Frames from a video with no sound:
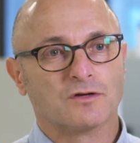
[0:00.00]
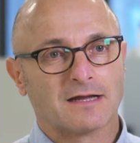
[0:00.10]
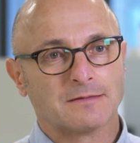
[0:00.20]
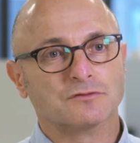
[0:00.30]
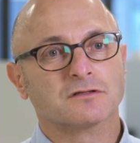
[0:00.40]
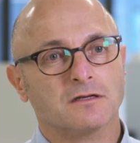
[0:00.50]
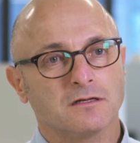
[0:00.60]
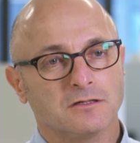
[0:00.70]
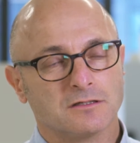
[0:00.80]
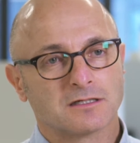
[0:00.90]
we're able to
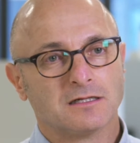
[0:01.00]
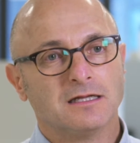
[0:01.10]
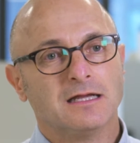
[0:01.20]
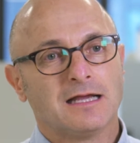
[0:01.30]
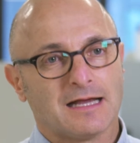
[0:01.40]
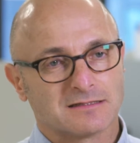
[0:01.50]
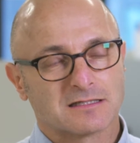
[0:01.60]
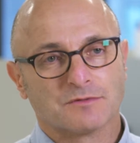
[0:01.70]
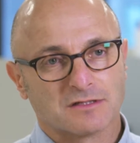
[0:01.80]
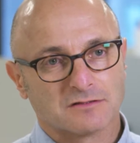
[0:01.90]
look at
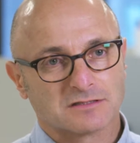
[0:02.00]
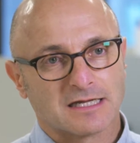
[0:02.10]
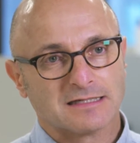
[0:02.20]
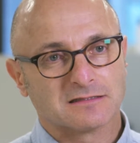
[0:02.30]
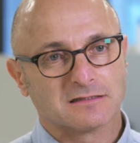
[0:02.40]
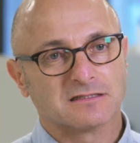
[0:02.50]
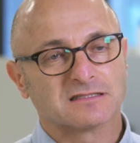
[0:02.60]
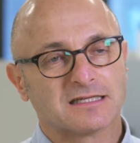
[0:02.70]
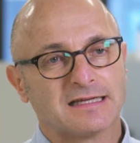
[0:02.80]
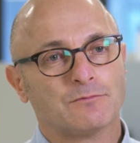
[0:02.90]
some of those data to
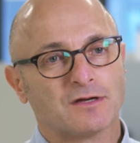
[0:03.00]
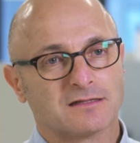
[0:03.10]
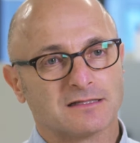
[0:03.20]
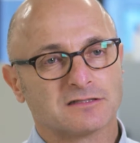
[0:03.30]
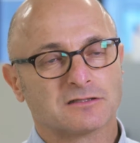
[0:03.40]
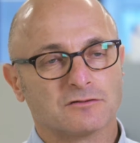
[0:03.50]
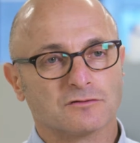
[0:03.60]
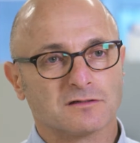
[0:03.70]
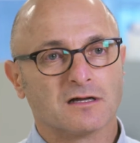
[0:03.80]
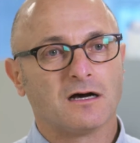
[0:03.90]
see whether these
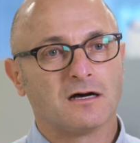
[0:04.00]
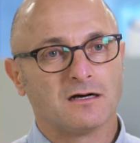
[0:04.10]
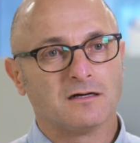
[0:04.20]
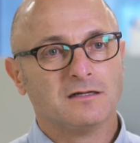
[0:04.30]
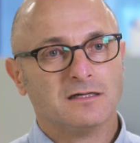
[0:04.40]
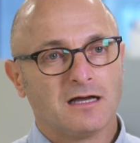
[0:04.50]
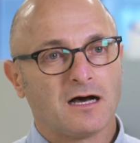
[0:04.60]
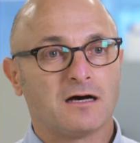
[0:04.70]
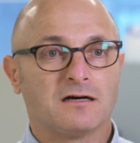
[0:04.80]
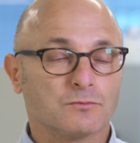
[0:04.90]
children are
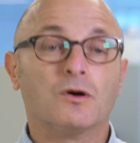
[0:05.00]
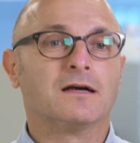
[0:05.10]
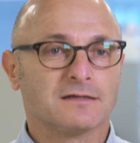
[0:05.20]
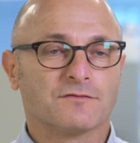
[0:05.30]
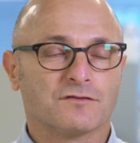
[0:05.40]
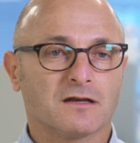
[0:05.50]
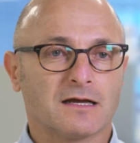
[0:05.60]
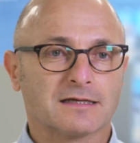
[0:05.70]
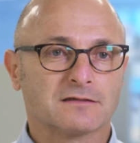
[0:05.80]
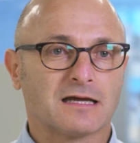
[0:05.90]
hardwired, if you
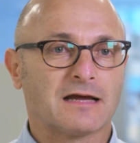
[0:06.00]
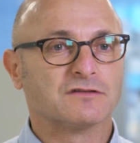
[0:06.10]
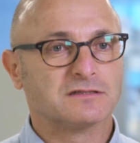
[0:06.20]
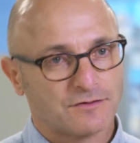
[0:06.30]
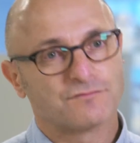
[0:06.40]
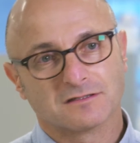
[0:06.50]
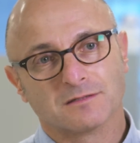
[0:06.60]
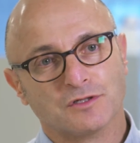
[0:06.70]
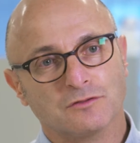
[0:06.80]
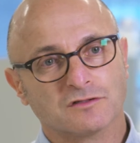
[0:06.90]
like, to have a different
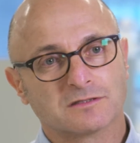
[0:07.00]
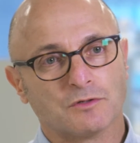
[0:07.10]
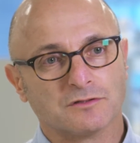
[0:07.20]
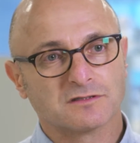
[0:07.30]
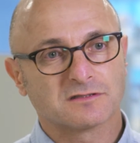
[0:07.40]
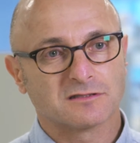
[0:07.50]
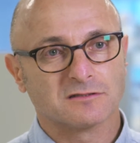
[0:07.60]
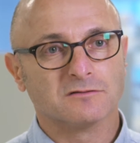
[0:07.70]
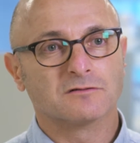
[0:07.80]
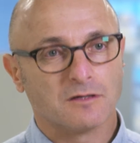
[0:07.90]
immune response
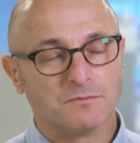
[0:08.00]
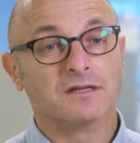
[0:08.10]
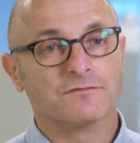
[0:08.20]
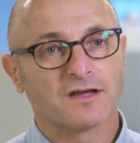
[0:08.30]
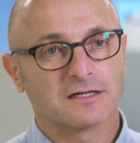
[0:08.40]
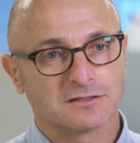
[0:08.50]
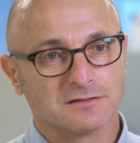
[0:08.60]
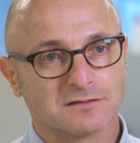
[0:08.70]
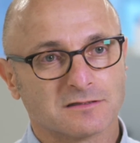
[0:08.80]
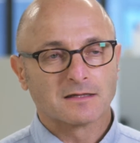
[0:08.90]
to common
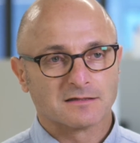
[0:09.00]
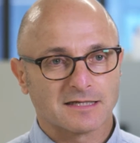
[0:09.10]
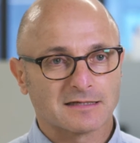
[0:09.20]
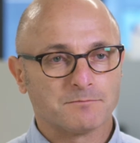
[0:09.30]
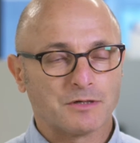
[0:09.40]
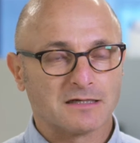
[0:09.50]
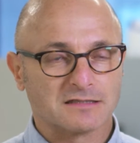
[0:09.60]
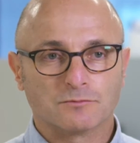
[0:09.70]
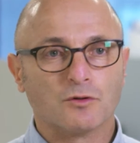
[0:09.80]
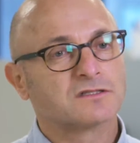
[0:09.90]
infections. The second part
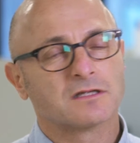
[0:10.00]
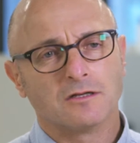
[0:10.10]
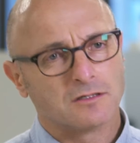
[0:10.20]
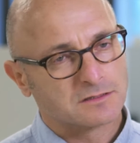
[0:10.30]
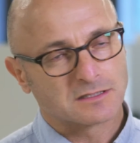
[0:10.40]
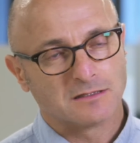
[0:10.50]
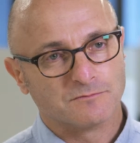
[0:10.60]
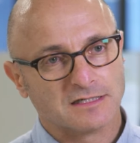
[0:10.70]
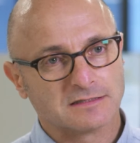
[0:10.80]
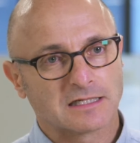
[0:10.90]
is, what's the
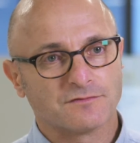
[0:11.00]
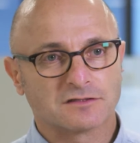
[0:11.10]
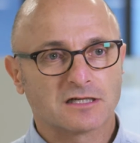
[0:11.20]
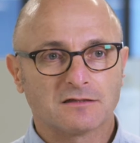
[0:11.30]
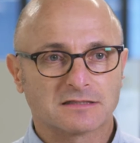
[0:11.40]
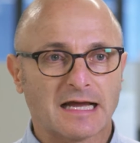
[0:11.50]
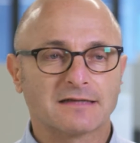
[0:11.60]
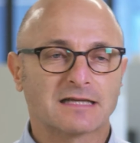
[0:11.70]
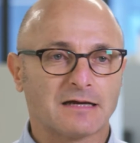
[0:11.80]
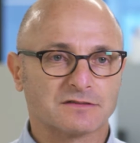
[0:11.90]
long-term risk? If a child's
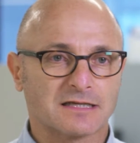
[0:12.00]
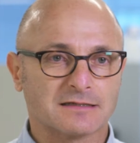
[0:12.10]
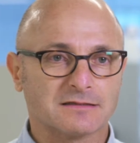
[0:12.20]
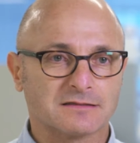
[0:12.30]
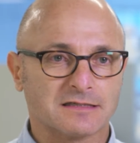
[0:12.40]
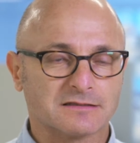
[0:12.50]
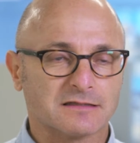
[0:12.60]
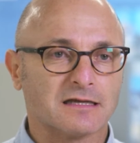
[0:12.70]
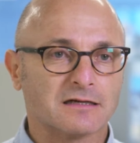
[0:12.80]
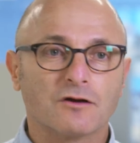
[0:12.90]
had Kawasaki disease
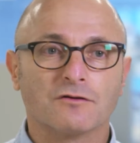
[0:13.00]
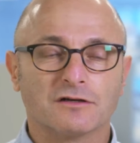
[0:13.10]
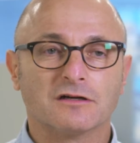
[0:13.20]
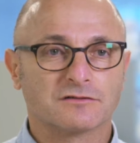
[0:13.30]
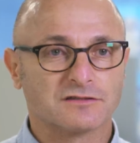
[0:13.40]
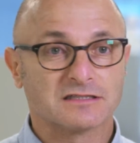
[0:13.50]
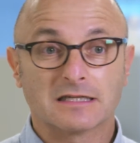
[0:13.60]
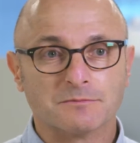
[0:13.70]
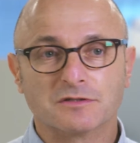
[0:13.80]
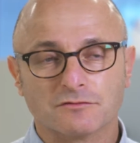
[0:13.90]
and their coronary arteries
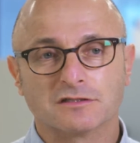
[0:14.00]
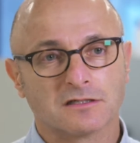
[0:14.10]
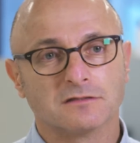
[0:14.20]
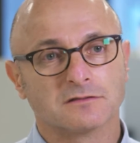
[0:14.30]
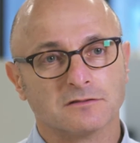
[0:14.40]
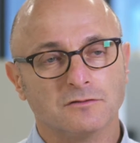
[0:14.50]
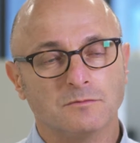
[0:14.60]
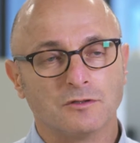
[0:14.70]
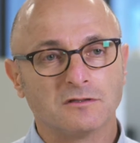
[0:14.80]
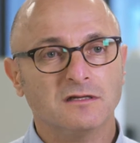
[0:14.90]
seem to return to
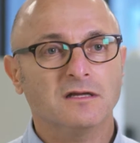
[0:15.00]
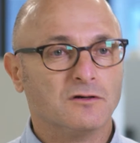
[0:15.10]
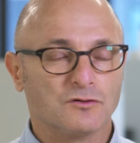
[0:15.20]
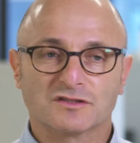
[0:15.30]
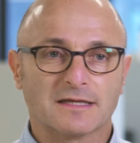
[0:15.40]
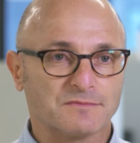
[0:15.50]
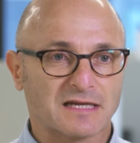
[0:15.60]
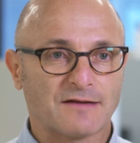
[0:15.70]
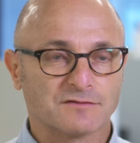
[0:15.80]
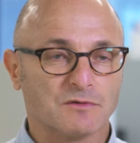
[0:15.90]
normal or seem to
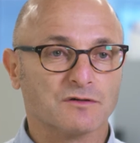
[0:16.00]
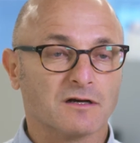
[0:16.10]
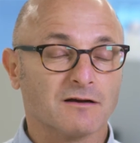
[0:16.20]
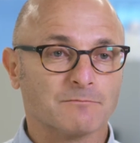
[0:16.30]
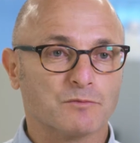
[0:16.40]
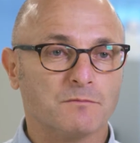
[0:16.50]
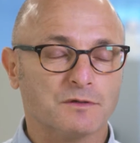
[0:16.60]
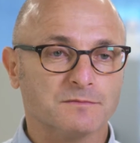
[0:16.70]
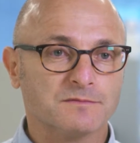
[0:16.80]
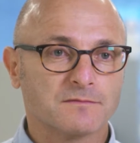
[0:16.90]
have some ongoing
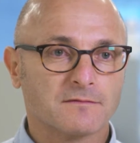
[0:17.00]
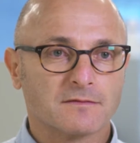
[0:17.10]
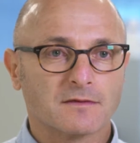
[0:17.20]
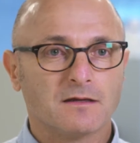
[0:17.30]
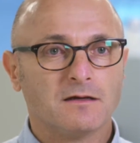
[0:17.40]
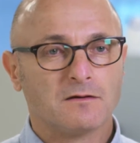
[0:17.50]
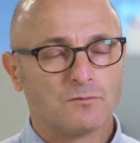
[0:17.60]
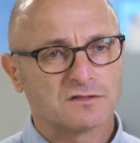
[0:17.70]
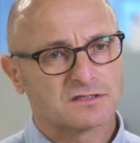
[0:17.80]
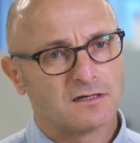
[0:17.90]
problem,
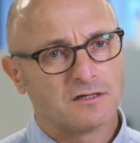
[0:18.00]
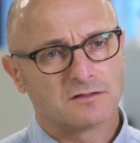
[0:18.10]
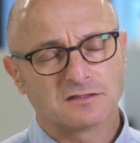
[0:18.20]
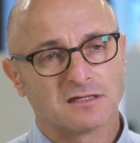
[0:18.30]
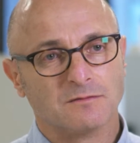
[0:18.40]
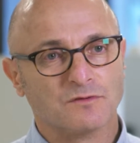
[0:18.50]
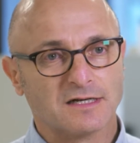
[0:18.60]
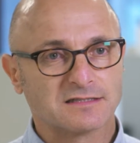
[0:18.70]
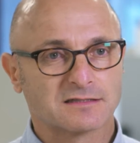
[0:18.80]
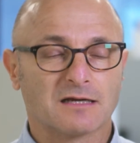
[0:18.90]
what's the long-term
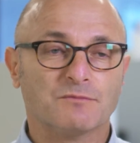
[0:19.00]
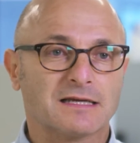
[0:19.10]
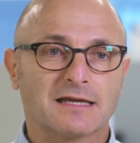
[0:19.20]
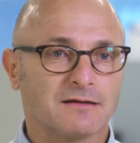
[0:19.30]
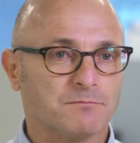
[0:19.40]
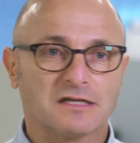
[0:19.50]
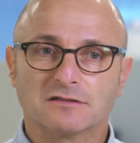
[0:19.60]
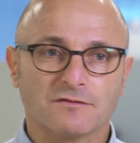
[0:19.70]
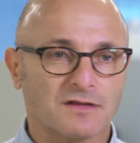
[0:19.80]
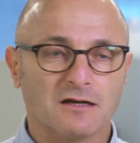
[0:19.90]
risk? Can we get a
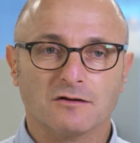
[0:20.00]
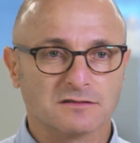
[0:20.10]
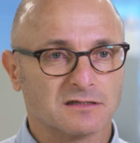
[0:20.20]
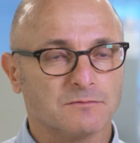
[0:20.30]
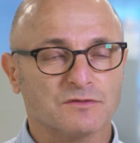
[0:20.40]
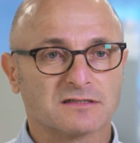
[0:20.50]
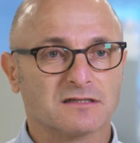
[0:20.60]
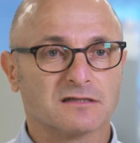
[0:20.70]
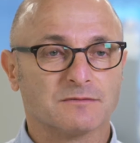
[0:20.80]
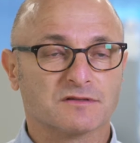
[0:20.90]
measure of their long-term risk
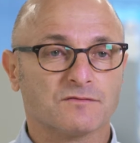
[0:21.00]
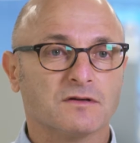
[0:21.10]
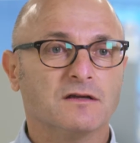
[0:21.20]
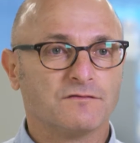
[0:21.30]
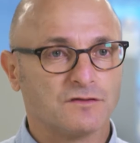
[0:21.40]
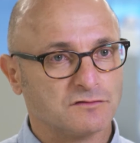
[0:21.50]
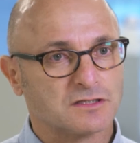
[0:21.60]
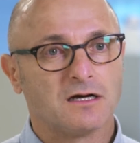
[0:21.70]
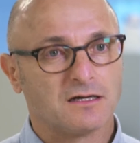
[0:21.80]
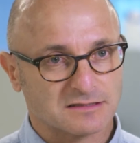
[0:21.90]
in terms of
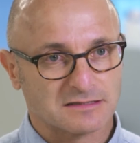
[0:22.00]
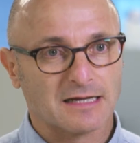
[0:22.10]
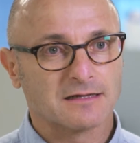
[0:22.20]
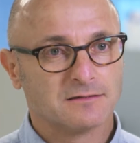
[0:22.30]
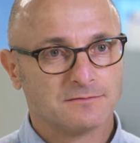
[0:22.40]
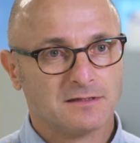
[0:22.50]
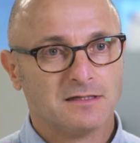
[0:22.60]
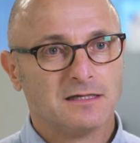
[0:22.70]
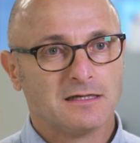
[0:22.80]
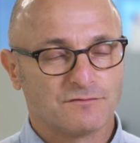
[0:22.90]
future heart attack,
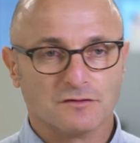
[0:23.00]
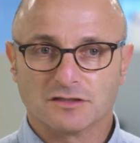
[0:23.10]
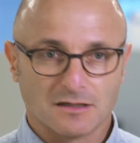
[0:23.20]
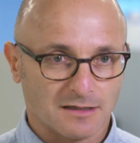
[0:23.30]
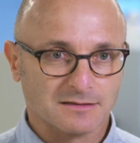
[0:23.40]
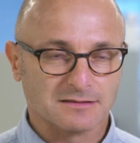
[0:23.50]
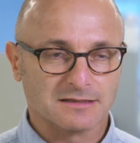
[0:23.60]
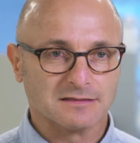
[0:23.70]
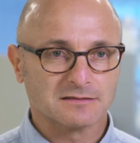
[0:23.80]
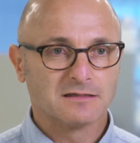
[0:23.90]
future heart
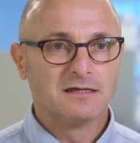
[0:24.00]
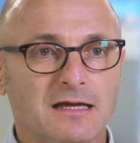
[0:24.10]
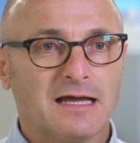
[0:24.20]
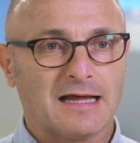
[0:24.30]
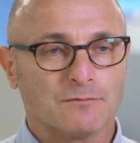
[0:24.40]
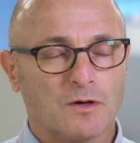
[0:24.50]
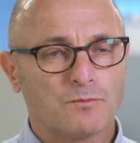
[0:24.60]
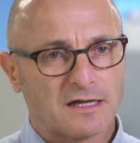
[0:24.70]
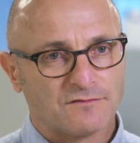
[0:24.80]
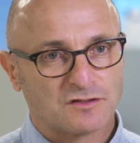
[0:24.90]
disease? And one
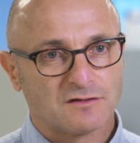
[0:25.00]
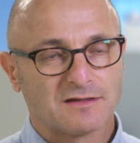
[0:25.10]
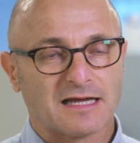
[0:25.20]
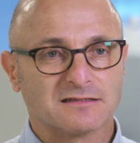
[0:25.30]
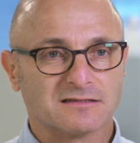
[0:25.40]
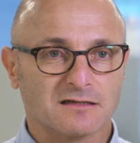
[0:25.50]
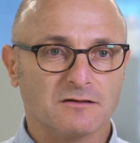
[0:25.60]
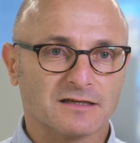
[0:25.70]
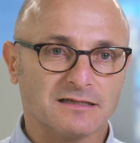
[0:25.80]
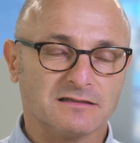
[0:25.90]
way of doing that is to
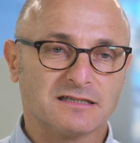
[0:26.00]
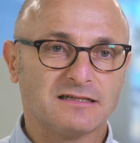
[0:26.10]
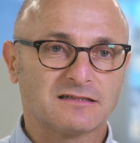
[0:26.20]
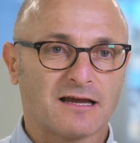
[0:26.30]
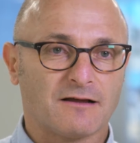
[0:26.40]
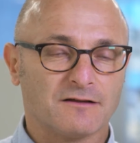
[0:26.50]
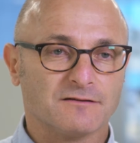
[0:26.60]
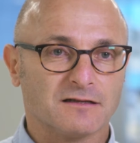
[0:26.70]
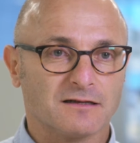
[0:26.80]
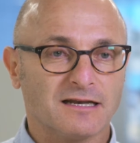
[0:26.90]
look in detail
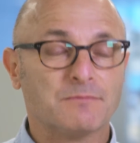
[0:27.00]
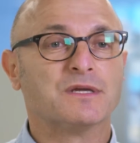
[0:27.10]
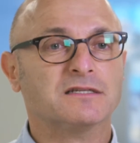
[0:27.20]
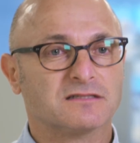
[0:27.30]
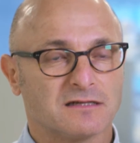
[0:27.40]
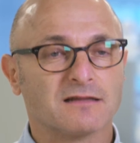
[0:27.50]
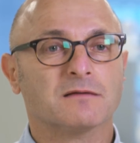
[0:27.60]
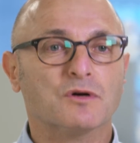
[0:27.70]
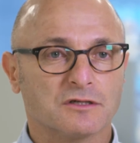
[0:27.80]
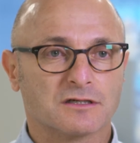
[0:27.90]
at the lipids and other
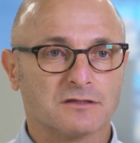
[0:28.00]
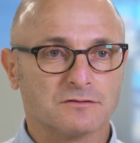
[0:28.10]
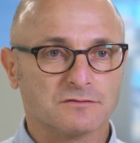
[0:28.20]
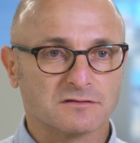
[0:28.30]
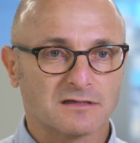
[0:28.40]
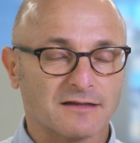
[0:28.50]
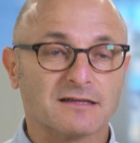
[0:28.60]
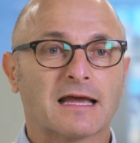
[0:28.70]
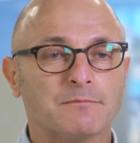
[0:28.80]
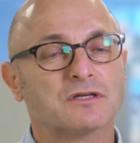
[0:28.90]
molecules, other
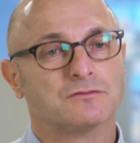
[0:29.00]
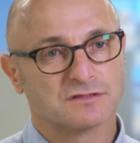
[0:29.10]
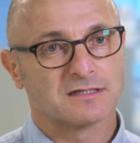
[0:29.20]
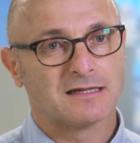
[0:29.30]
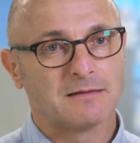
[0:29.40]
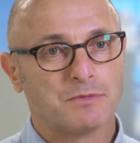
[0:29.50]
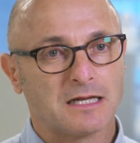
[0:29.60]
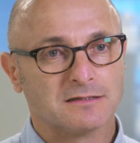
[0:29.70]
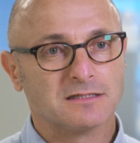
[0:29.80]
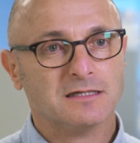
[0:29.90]
chemicals in their
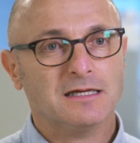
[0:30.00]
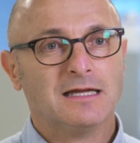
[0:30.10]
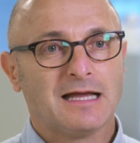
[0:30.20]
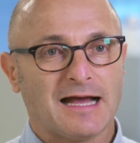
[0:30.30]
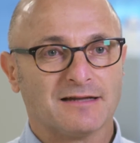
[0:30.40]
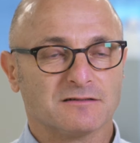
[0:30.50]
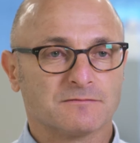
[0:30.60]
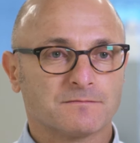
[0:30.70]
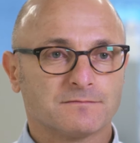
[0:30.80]
blood. And